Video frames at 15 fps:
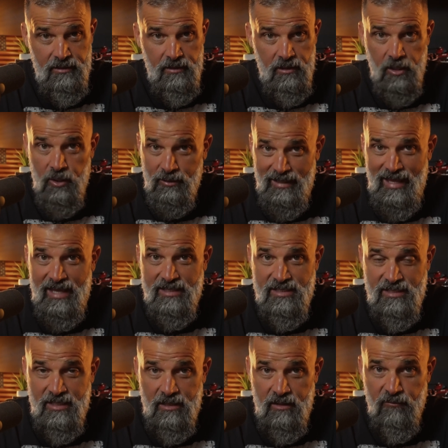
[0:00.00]
her last
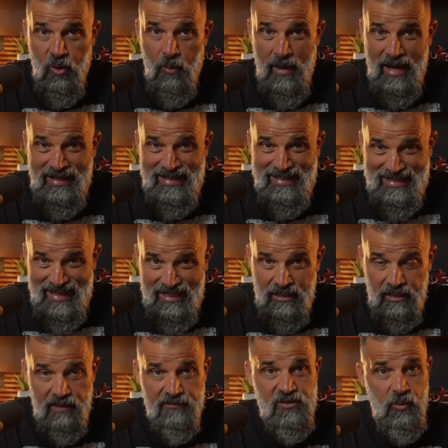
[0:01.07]
set of Romanian
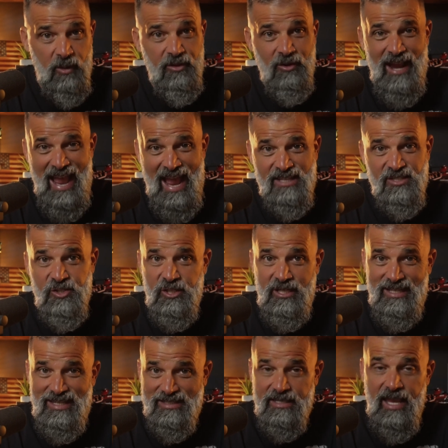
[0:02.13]
deadlifts with her ass
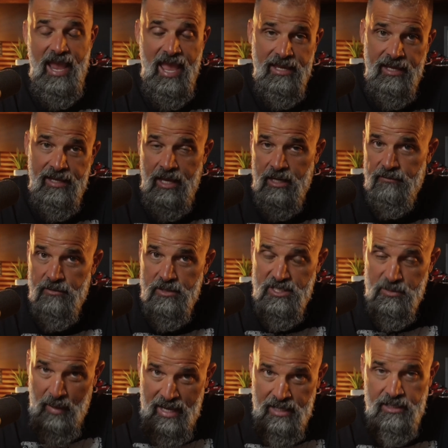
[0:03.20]
cheeks hanging out of her
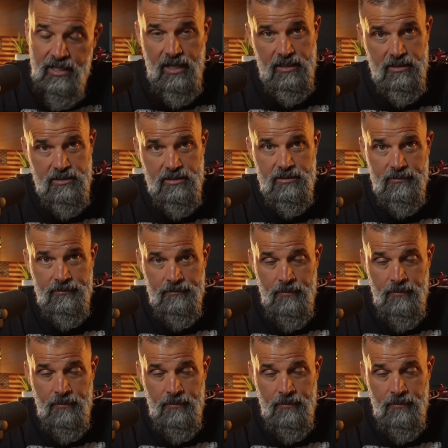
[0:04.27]
spandex.